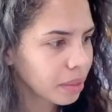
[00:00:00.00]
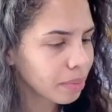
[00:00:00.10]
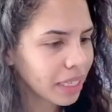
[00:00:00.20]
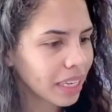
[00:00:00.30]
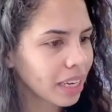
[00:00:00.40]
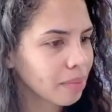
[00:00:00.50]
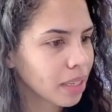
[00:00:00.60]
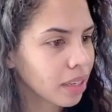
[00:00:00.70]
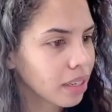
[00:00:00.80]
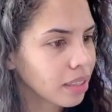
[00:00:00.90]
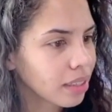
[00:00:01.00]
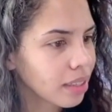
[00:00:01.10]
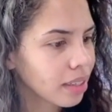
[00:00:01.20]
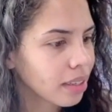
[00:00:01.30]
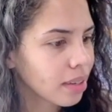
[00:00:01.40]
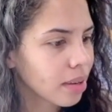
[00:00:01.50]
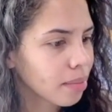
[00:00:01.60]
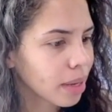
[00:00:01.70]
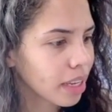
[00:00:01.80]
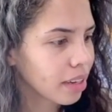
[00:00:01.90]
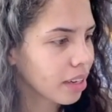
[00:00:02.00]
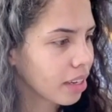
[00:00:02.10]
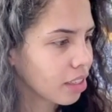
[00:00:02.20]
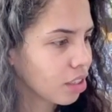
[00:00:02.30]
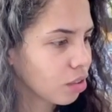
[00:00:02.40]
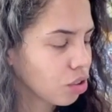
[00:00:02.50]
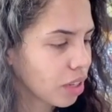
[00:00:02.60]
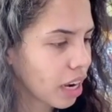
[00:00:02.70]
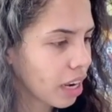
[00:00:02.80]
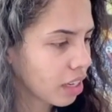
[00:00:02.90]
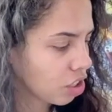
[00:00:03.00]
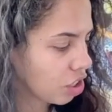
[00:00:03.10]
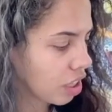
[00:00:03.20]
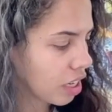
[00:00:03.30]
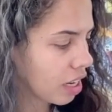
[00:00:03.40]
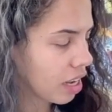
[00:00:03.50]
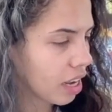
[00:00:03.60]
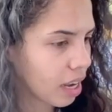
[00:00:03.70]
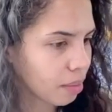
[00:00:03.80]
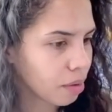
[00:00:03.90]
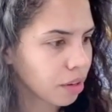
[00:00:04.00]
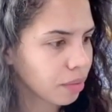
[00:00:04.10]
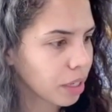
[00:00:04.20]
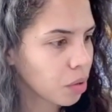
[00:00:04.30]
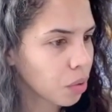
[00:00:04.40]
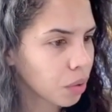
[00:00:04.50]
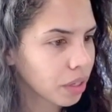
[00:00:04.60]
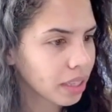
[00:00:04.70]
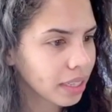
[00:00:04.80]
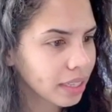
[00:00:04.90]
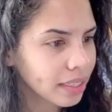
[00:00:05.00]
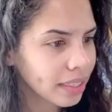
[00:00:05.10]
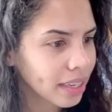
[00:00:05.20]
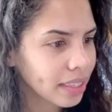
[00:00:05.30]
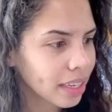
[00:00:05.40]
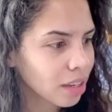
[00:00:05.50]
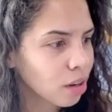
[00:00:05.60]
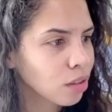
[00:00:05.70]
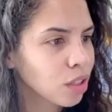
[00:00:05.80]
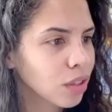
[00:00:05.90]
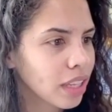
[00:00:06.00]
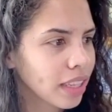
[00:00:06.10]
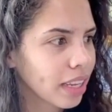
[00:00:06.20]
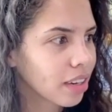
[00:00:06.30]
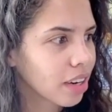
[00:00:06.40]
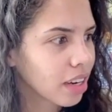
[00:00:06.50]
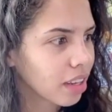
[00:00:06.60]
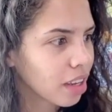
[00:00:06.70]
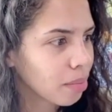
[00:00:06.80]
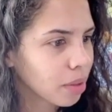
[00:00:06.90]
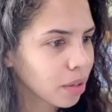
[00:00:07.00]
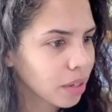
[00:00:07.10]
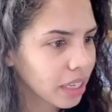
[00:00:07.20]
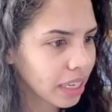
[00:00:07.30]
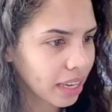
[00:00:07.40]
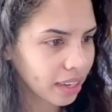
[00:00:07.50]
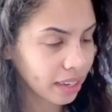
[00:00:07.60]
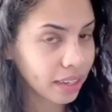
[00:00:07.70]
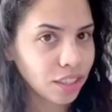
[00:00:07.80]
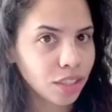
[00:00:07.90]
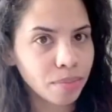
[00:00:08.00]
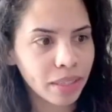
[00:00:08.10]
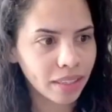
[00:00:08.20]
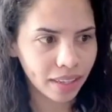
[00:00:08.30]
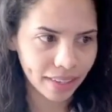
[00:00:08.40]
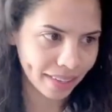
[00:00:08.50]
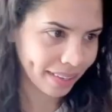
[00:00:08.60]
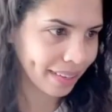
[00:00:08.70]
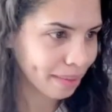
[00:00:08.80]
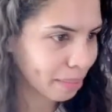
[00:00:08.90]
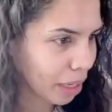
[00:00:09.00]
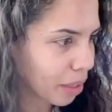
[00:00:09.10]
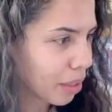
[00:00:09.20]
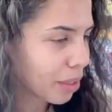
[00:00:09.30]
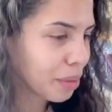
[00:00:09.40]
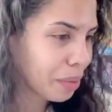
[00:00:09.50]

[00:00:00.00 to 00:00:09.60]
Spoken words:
But yeah, because my internet is so trash, I'm going to record this as I go. So then later on, I'll upload it and it should be like better to